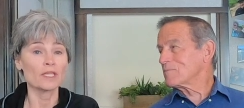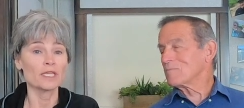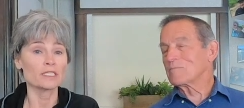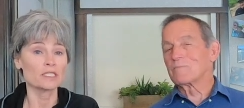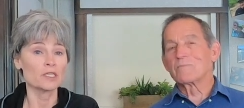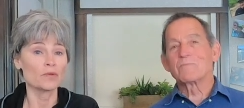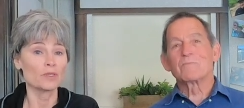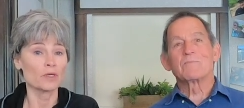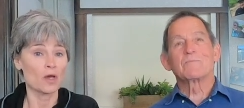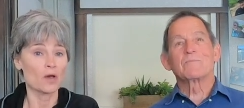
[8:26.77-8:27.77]
Speaker 1: Let us know
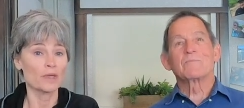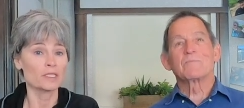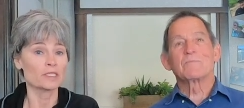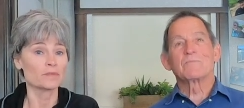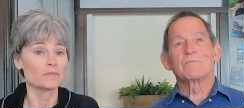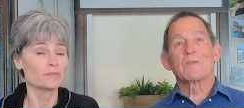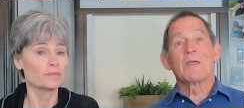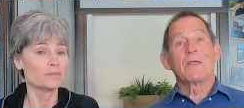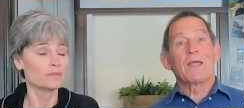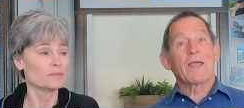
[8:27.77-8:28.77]
in the comments.
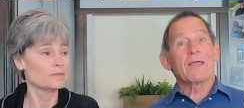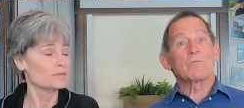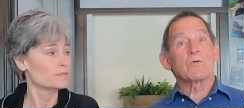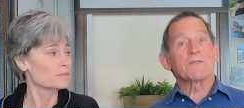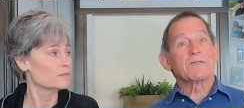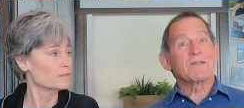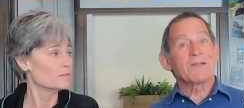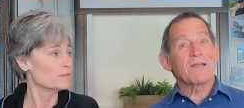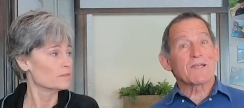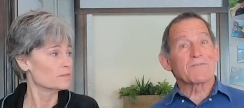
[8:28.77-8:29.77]
Speaker 2: And we'll see you
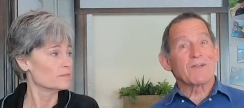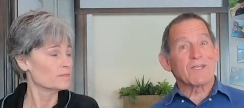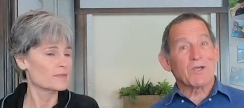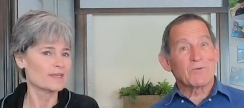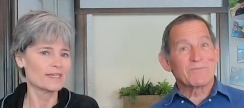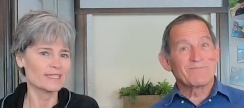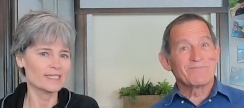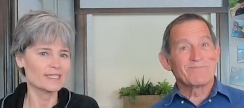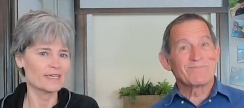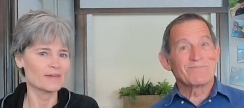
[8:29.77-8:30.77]
in the next video.
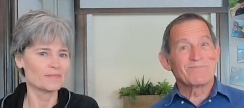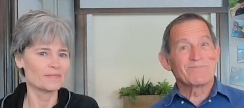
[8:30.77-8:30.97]
See ya.